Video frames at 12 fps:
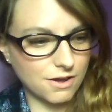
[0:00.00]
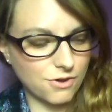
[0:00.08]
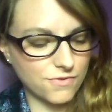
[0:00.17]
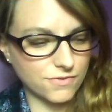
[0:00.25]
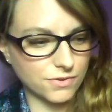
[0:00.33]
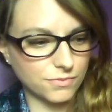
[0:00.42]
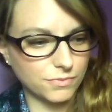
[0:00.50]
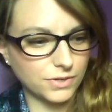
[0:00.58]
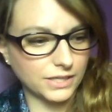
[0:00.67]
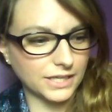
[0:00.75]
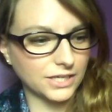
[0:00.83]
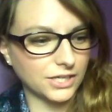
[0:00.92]
over
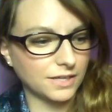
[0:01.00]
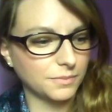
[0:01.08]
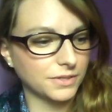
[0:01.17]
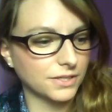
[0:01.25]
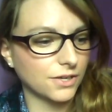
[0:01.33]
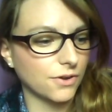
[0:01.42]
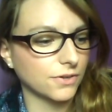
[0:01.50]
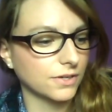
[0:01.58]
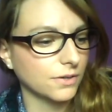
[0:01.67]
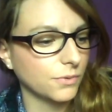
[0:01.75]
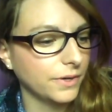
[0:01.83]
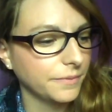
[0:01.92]
really good with the
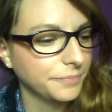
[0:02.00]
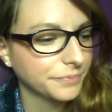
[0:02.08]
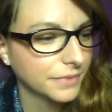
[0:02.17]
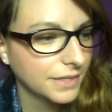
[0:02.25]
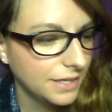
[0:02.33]
coconut oil.